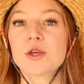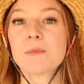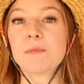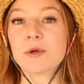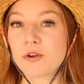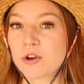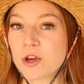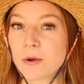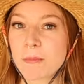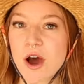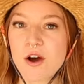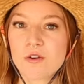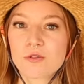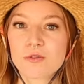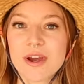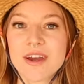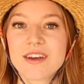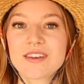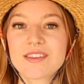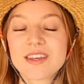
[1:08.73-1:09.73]
The beauty about
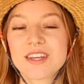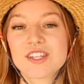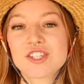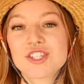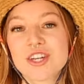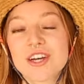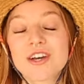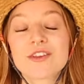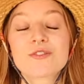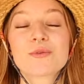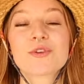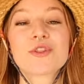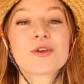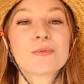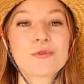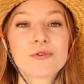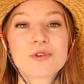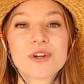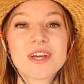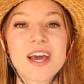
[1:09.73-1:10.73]
raising chicks with a
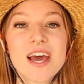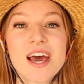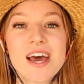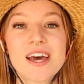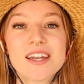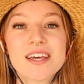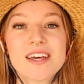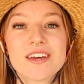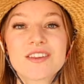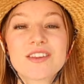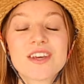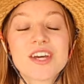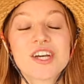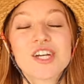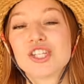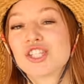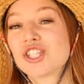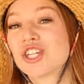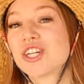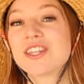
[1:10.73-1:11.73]
broody hen is
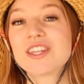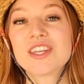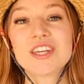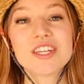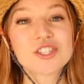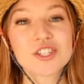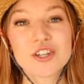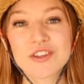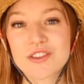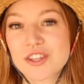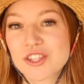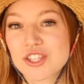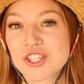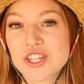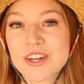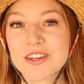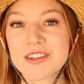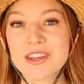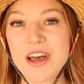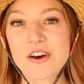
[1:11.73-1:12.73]
she teaches the
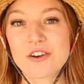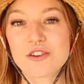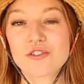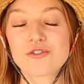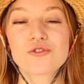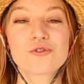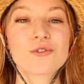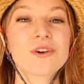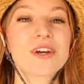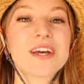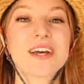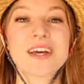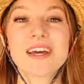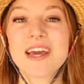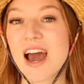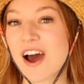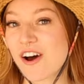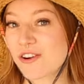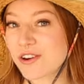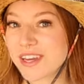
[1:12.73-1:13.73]
chicks how to drink,
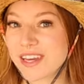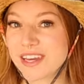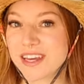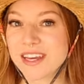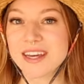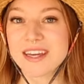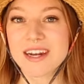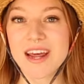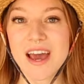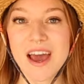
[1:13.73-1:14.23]
how to eat,